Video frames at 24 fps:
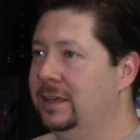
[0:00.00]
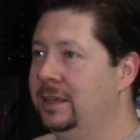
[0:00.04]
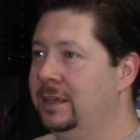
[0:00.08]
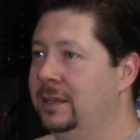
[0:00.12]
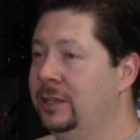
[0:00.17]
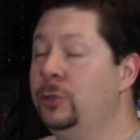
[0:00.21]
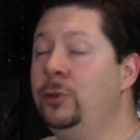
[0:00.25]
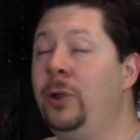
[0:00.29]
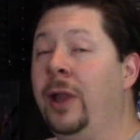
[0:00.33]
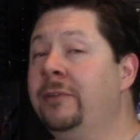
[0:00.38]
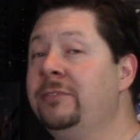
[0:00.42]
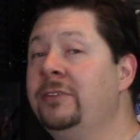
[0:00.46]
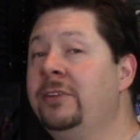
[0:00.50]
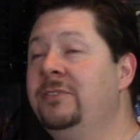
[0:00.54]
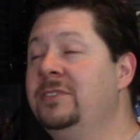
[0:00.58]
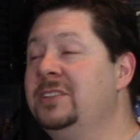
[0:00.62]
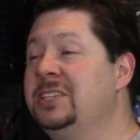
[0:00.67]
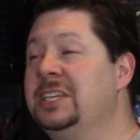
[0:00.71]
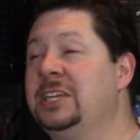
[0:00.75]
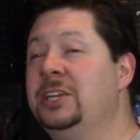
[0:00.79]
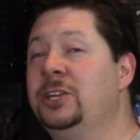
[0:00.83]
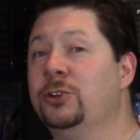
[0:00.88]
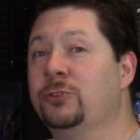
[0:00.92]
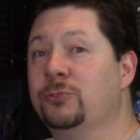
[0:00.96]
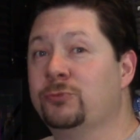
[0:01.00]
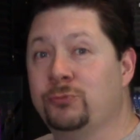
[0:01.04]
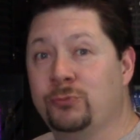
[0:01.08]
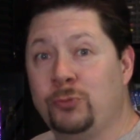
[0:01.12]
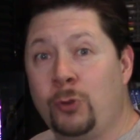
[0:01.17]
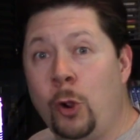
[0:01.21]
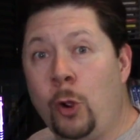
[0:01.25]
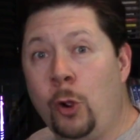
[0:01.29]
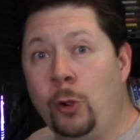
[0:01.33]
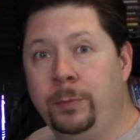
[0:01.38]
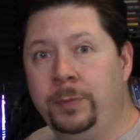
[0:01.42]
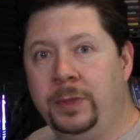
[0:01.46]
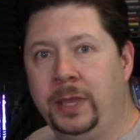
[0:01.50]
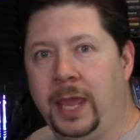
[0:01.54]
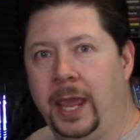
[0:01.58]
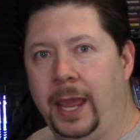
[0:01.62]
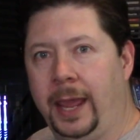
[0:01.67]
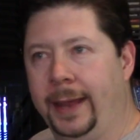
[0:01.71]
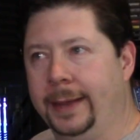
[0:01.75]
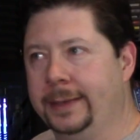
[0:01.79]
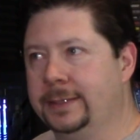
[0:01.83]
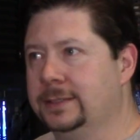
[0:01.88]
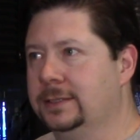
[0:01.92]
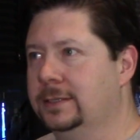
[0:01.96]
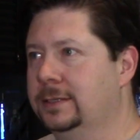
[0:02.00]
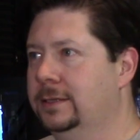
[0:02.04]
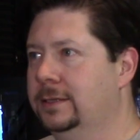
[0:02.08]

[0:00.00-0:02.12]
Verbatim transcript: You haven't even seen your room yet.